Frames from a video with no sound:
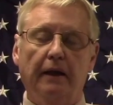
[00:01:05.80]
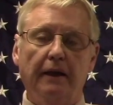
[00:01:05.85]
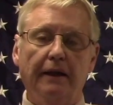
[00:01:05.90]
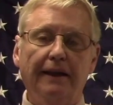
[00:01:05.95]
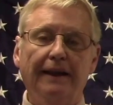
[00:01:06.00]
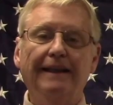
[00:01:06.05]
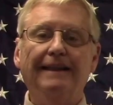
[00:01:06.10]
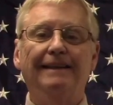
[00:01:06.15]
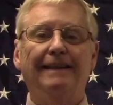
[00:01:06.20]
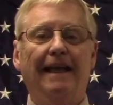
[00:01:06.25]

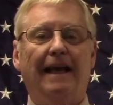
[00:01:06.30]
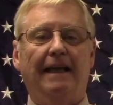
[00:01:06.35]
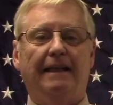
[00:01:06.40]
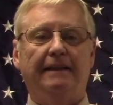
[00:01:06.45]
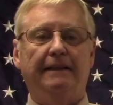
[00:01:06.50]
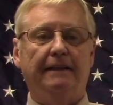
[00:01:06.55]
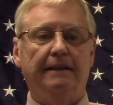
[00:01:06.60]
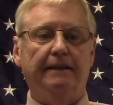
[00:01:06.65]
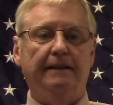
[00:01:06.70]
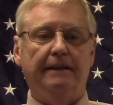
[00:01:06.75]
This
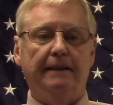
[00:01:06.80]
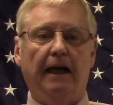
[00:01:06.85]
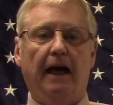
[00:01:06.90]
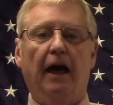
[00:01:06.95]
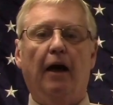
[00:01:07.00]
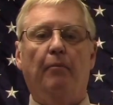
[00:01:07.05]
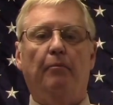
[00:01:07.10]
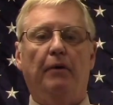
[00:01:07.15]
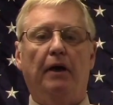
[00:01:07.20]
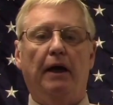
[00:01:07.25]
has to
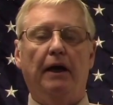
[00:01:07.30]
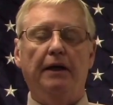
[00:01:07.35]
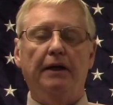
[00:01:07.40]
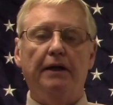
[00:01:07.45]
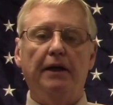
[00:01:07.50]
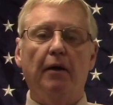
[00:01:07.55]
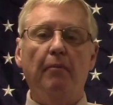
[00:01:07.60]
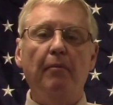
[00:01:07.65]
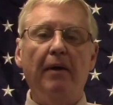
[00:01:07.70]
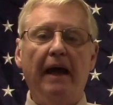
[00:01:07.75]
stop.
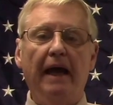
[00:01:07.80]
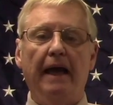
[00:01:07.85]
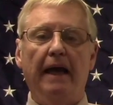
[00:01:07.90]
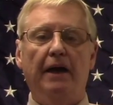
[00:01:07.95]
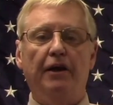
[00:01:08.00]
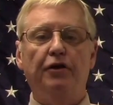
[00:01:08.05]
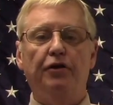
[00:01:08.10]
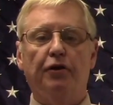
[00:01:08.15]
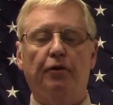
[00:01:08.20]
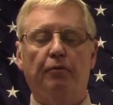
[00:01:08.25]

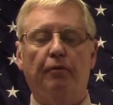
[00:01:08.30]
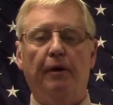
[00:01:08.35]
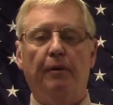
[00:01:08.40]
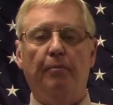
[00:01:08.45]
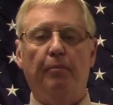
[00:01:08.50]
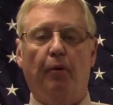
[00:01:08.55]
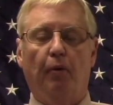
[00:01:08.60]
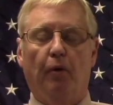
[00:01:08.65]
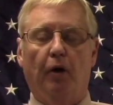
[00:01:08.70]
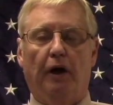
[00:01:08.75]
Demand your
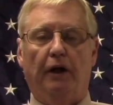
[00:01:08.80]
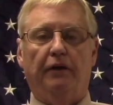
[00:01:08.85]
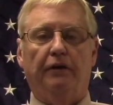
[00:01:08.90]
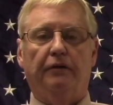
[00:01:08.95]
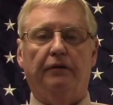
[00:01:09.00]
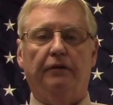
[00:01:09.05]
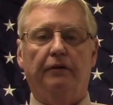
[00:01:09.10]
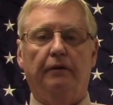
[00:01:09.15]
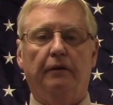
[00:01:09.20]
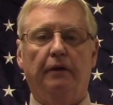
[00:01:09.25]

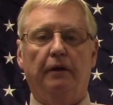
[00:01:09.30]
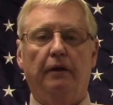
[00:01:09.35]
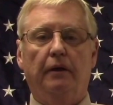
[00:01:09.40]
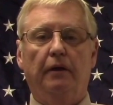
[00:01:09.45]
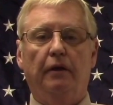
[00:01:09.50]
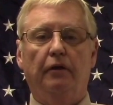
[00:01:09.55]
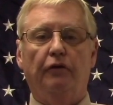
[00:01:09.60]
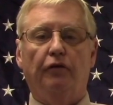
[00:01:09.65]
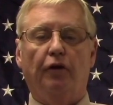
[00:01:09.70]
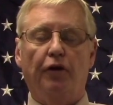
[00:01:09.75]
reports
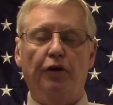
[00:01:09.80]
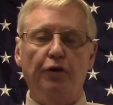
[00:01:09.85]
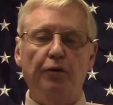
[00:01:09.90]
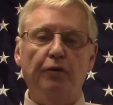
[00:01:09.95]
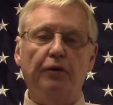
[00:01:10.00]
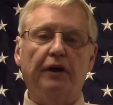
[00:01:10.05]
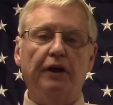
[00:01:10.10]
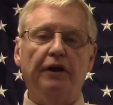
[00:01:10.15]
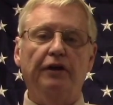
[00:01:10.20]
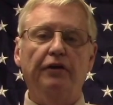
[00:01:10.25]
so you
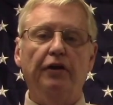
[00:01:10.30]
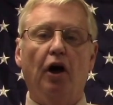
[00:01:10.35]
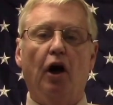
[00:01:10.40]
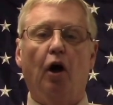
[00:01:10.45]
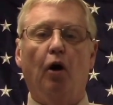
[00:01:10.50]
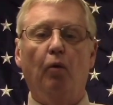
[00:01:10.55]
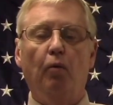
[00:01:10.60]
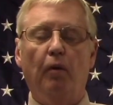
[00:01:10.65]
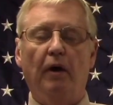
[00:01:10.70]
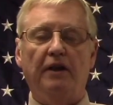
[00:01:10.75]
can
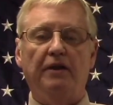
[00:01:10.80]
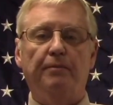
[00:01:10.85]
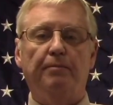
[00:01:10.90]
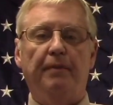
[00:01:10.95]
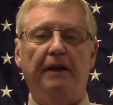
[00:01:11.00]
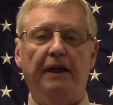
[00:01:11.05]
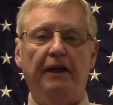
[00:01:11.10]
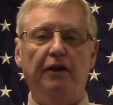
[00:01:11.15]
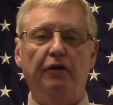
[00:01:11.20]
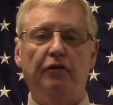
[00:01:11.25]
know what's
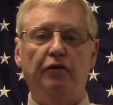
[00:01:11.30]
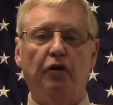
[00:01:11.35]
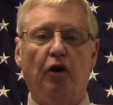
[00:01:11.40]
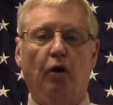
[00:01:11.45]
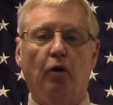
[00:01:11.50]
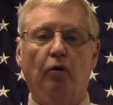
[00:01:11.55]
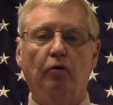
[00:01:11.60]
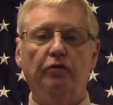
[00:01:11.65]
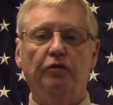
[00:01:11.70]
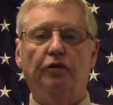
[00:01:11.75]
being
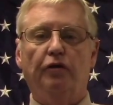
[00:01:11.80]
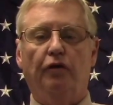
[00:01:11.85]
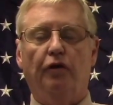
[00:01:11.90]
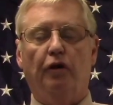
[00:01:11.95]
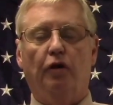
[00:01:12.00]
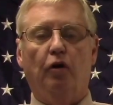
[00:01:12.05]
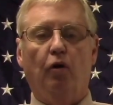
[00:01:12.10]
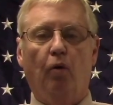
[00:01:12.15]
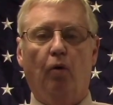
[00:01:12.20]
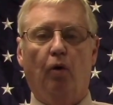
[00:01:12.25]
told to the
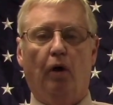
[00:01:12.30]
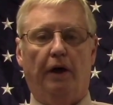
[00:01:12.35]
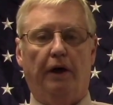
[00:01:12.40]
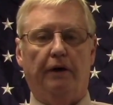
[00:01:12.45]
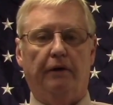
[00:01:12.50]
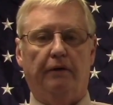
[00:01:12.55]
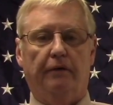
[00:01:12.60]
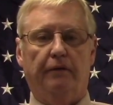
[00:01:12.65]
court.